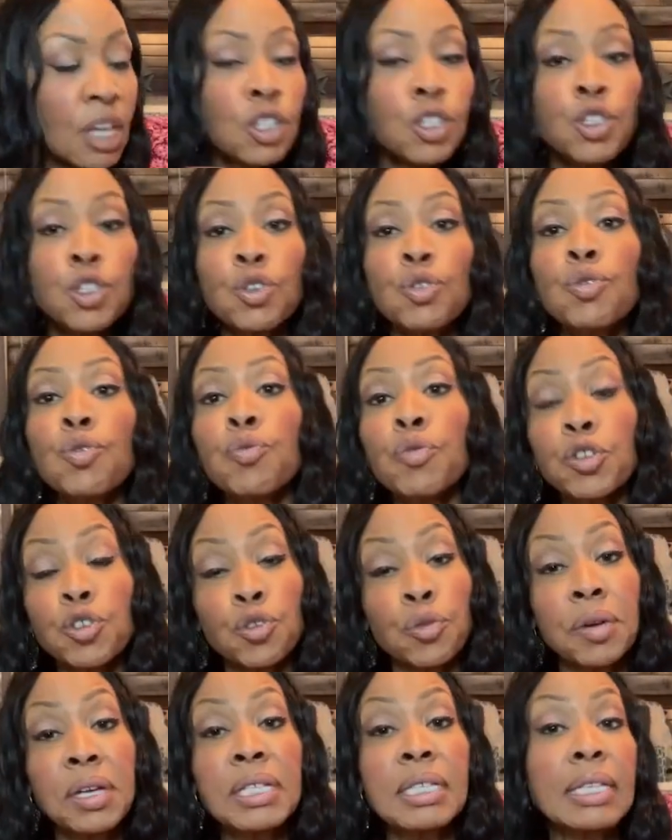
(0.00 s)
do
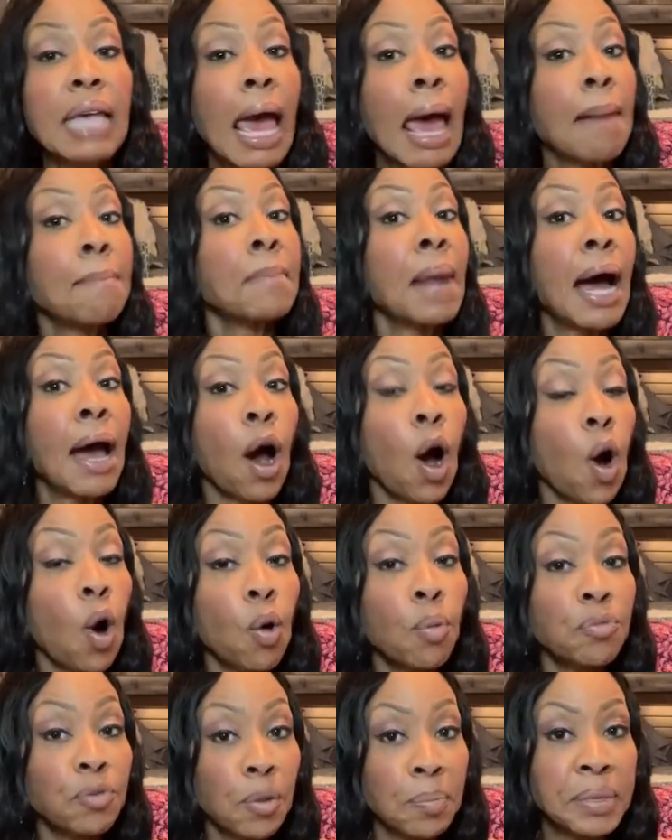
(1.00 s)
retreats at my
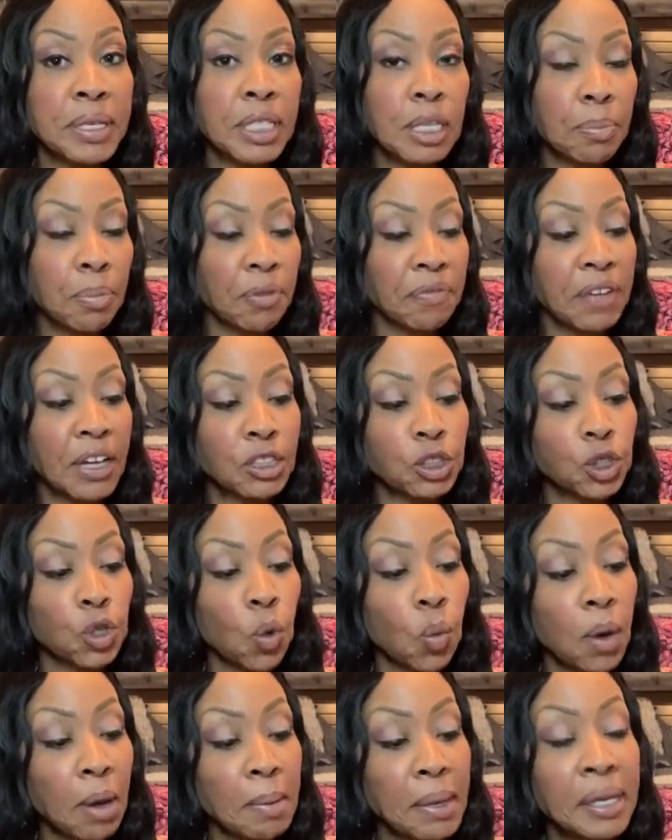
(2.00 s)
home for busy professional
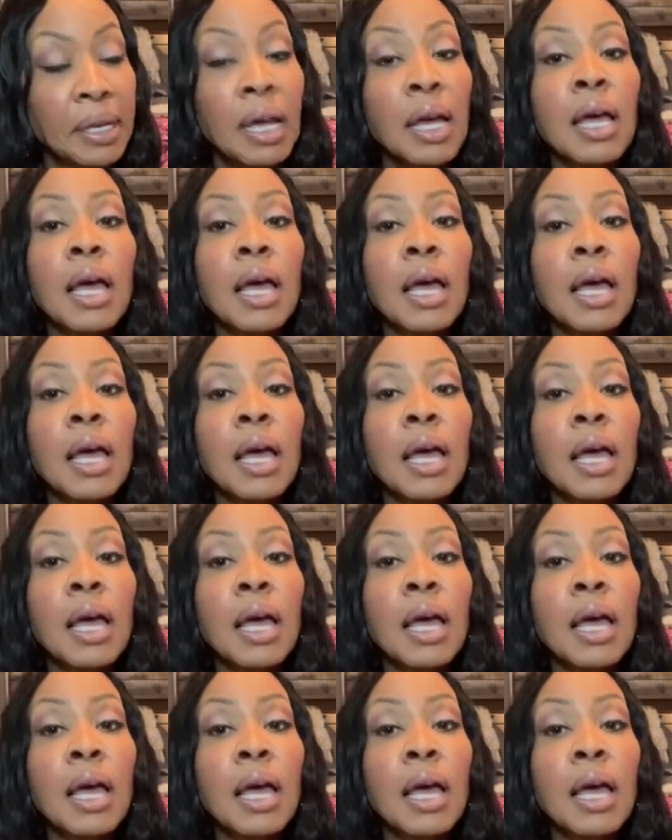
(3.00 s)
women.